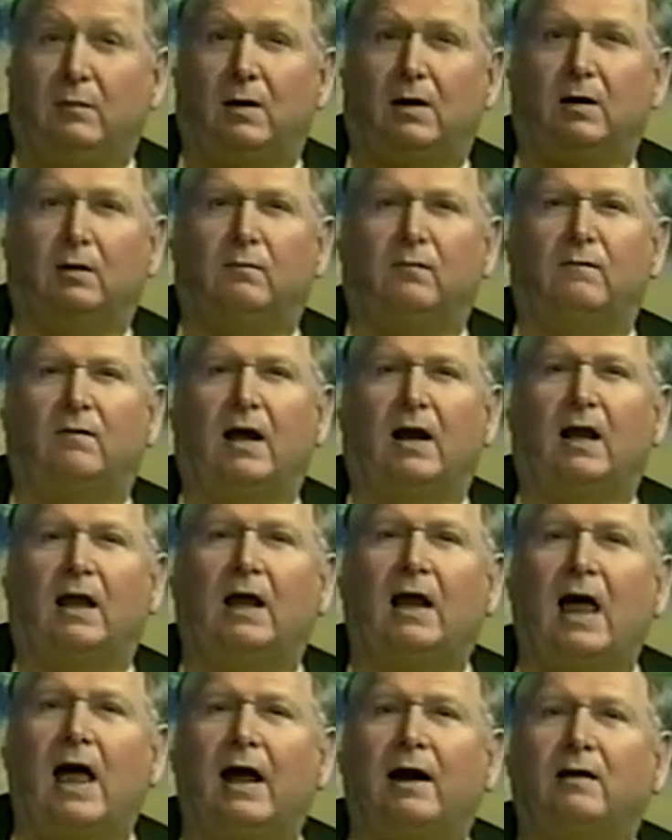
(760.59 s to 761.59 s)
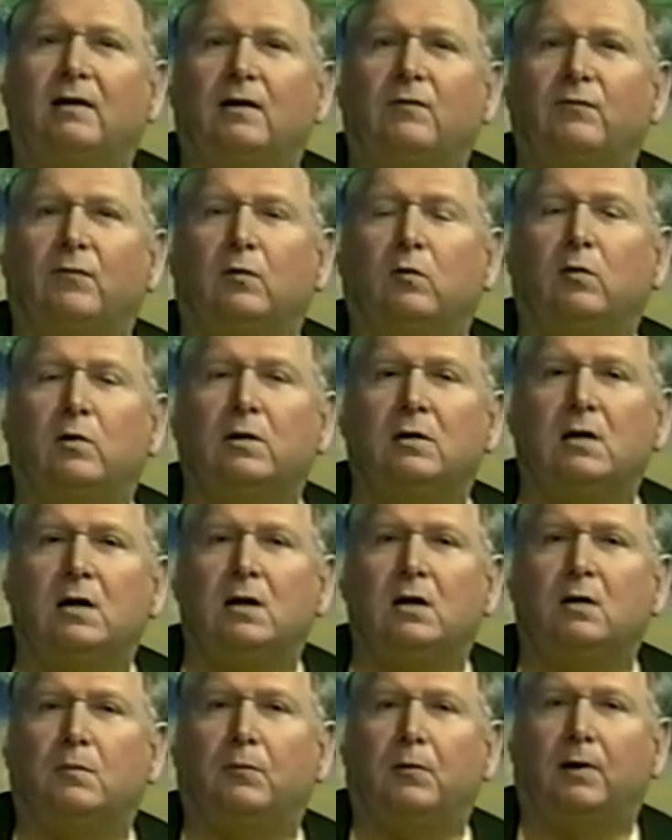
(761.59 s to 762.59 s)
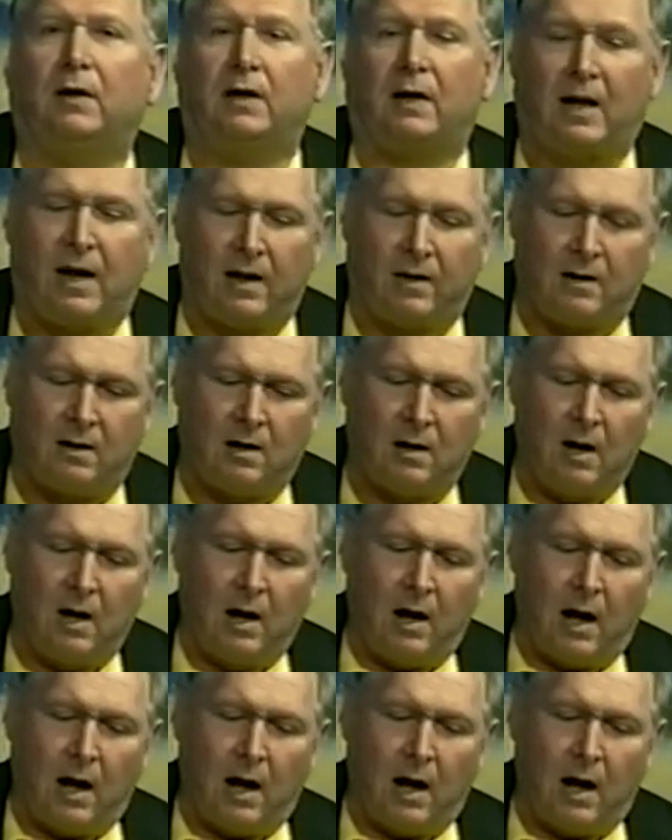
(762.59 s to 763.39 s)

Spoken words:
because we've got a lot of different cuisines put together,